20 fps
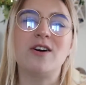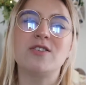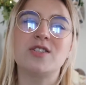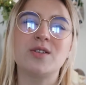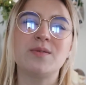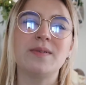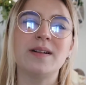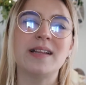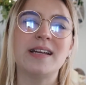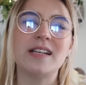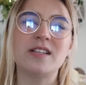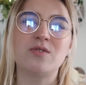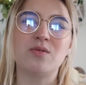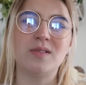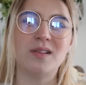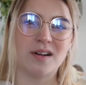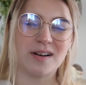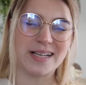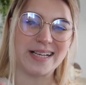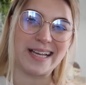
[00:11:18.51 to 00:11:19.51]
also related to
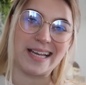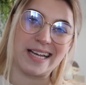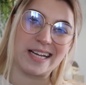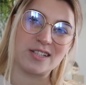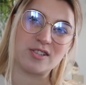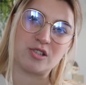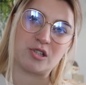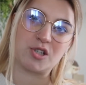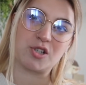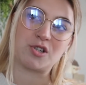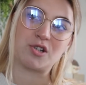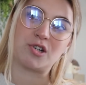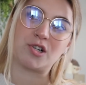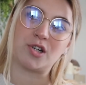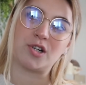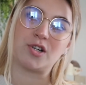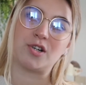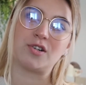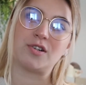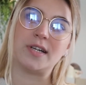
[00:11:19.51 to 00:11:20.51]
a lot of
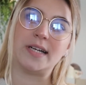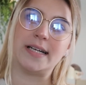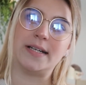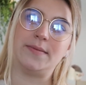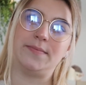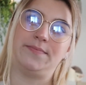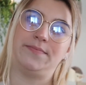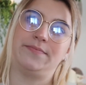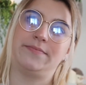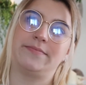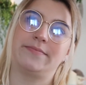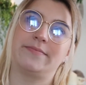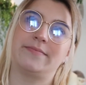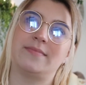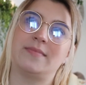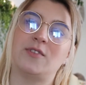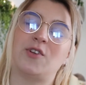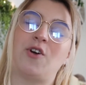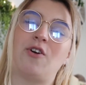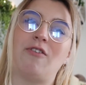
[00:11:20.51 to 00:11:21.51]
Cancer and
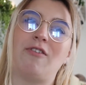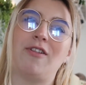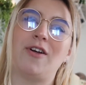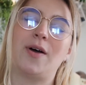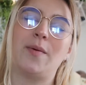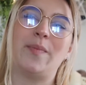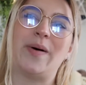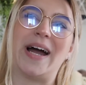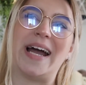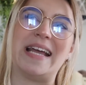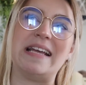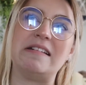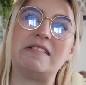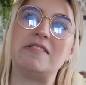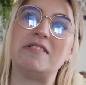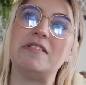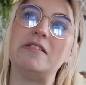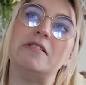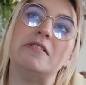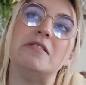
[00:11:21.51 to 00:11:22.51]
a lot of
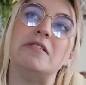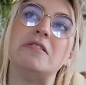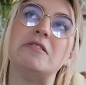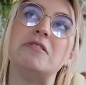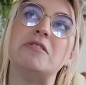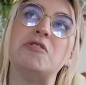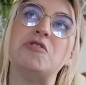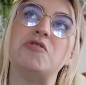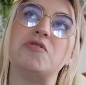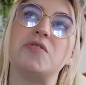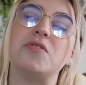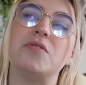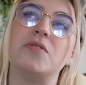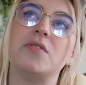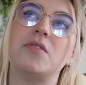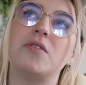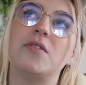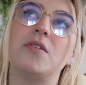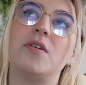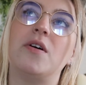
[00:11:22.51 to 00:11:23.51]
Pisces and
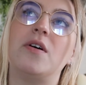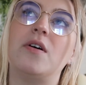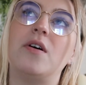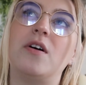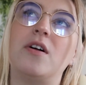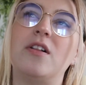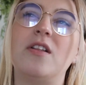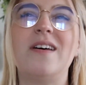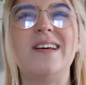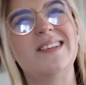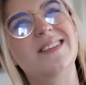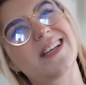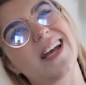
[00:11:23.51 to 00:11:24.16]
a lot of